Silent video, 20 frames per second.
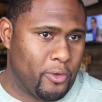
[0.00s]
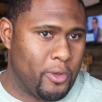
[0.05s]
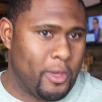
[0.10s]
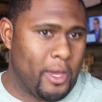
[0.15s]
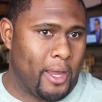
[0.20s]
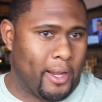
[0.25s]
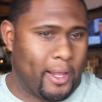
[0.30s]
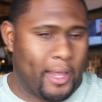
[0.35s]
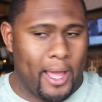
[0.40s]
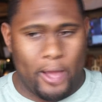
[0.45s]
You
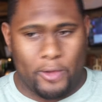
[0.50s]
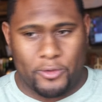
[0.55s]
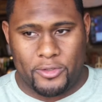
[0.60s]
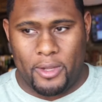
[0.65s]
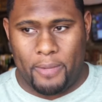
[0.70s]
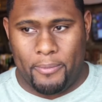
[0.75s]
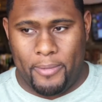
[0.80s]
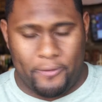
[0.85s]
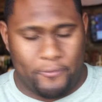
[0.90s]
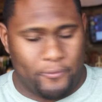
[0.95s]
got a guy who's
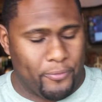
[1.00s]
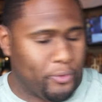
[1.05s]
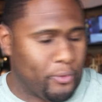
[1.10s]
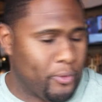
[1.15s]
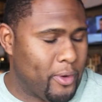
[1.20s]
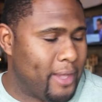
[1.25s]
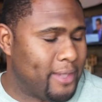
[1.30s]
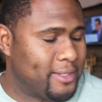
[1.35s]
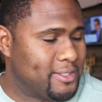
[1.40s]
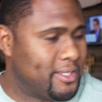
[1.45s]
come back from
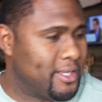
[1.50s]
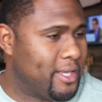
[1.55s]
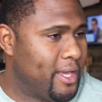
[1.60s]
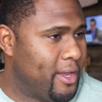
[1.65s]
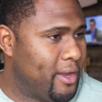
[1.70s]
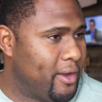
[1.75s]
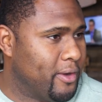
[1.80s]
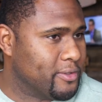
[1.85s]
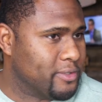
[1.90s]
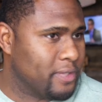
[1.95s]
3
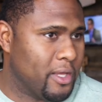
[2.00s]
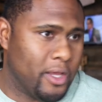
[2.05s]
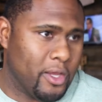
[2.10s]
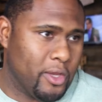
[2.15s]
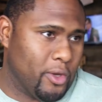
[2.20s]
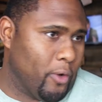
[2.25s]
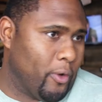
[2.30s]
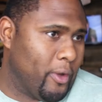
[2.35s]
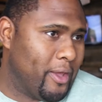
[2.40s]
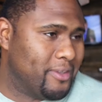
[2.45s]

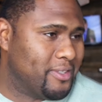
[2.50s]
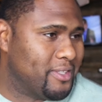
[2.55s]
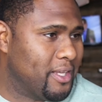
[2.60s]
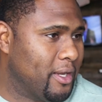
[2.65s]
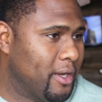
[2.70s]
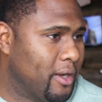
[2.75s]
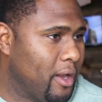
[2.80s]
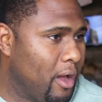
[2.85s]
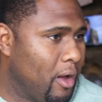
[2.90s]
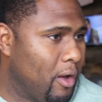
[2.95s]
ACLs. You know, he's
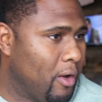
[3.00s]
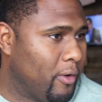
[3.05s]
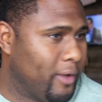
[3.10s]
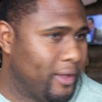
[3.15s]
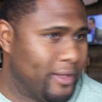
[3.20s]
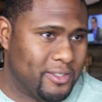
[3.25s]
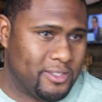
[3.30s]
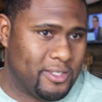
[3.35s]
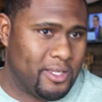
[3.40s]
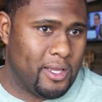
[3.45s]
seen it all.
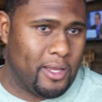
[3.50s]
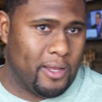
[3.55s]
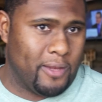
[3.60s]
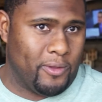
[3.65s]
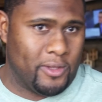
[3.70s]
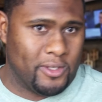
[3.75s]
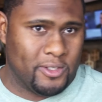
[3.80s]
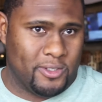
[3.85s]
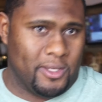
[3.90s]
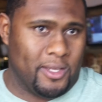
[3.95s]
He's
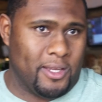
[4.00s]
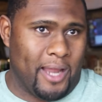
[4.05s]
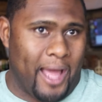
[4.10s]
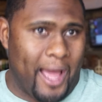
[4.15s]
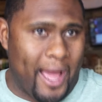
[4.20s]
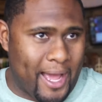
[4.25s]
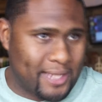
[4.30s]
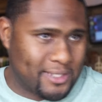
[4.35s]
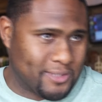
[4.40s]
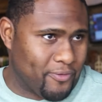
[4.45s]
seen the
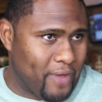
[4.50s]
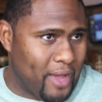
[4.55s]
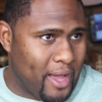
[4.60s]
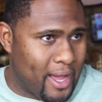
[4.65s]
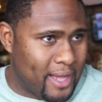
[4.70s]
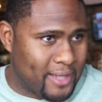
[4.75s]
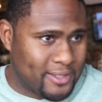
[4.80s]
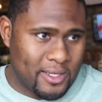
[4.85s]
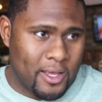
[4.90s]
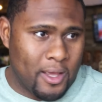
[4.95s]
highs of
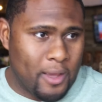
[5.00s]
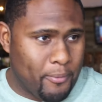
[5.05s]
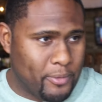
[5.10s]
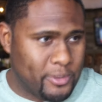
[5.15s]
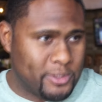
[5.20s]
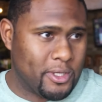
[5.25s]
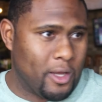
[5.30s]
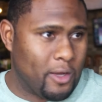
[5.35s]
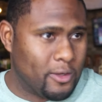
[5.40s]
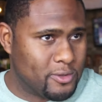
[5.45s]
highs, but
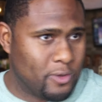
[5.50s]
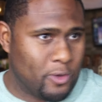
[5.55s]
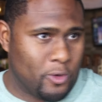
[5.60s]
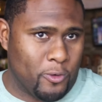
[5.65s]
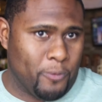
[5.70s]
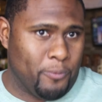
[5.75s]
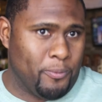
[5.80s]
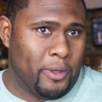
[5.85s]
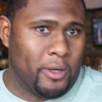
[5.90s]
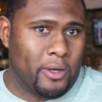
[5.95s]
he's
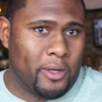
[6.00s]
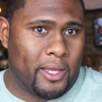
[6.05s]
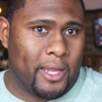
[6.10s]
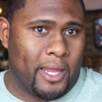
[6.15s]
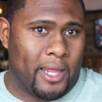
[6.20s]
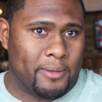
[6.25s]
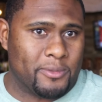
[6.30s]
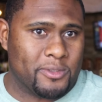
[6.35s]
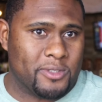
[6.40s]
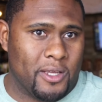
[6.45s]
also been looking
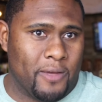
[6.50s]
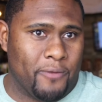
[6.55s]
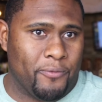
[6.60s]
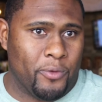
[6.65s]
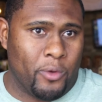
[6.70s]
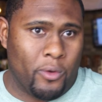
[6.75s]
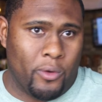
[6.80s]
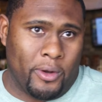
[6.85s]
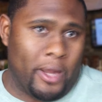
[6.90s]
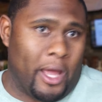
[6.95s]
at himself
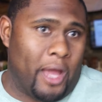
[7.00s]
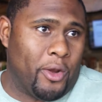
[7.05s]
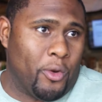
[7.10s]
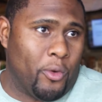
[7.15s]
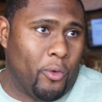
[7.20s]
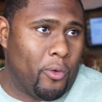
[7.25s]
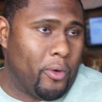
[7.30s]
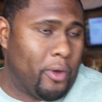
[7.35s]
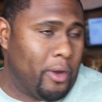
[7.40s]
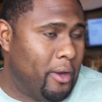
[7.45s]
not
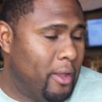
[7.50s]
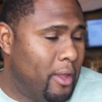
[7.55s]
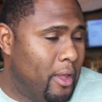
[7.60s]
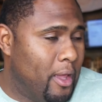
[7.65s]
knowing